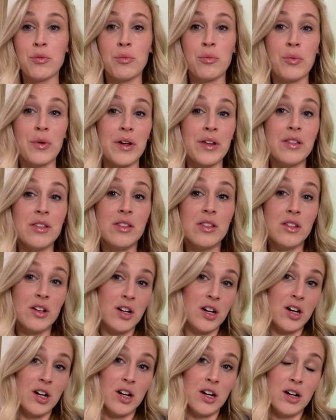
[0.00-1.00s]

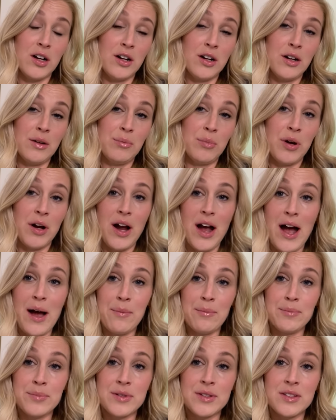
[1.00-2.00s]
thriller,
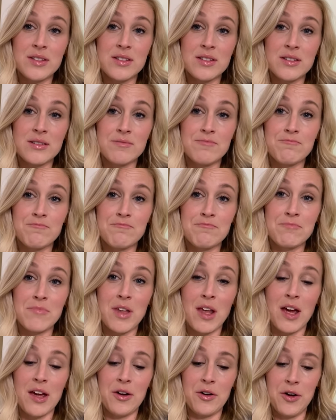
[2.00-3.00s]
perhaps?
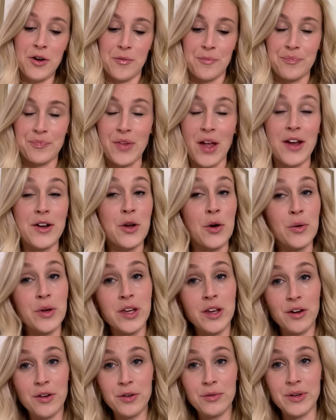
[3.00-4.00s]
I don't know. I know
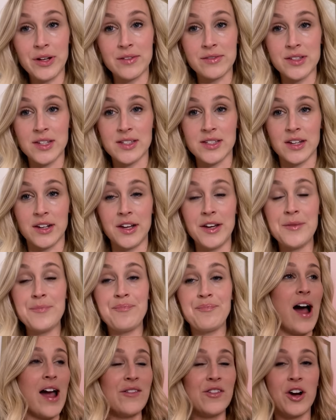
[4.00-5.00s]
Keanu Reeves is in it.
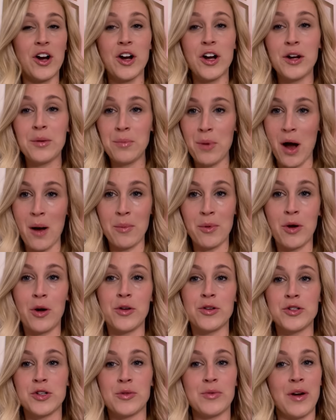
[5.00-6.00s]
I've heard pop
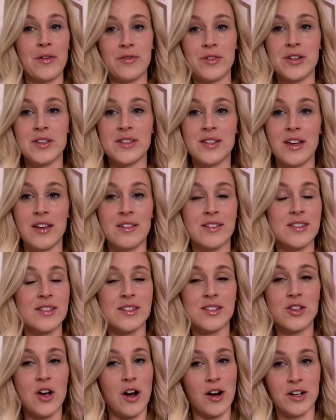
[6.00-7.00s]
culture references
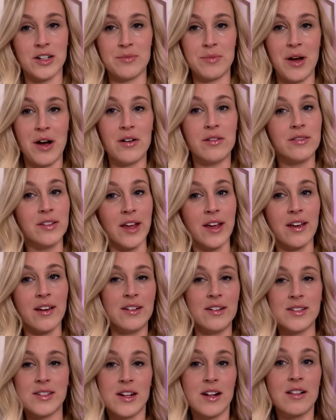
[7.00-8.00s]
talked about, like,
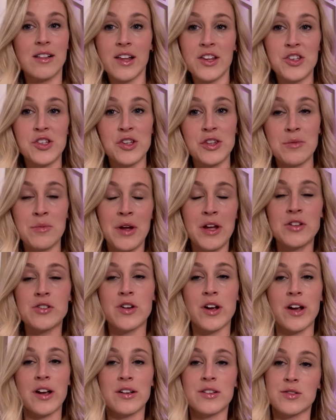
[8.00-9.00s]
is it a glitch in The
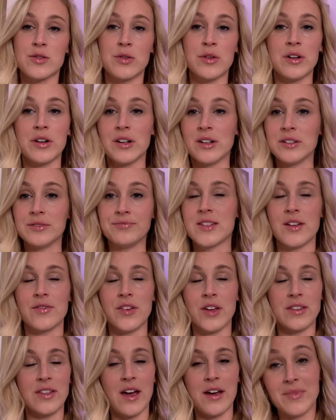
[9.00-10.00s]
Matrix or stuff
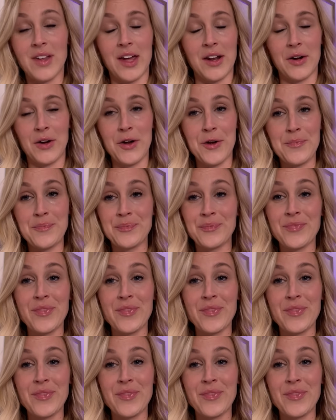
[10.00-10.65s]
like that? I don't know.